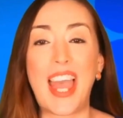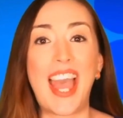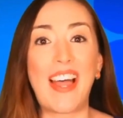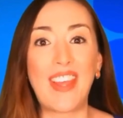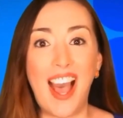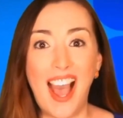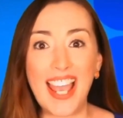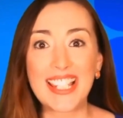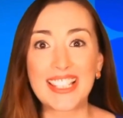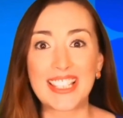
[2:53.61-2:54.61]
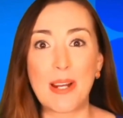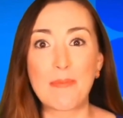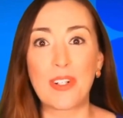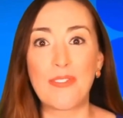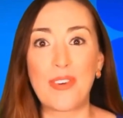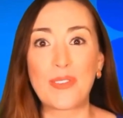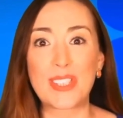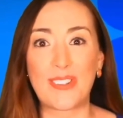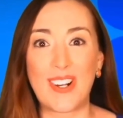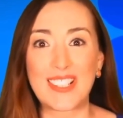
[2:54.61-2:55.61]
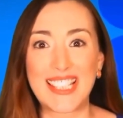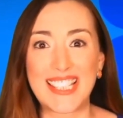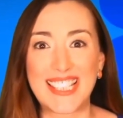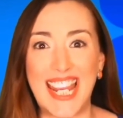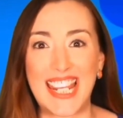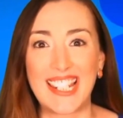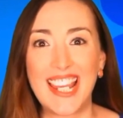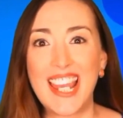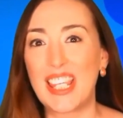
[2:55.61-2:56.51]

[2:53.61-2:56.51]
that had the highest number of votes across the state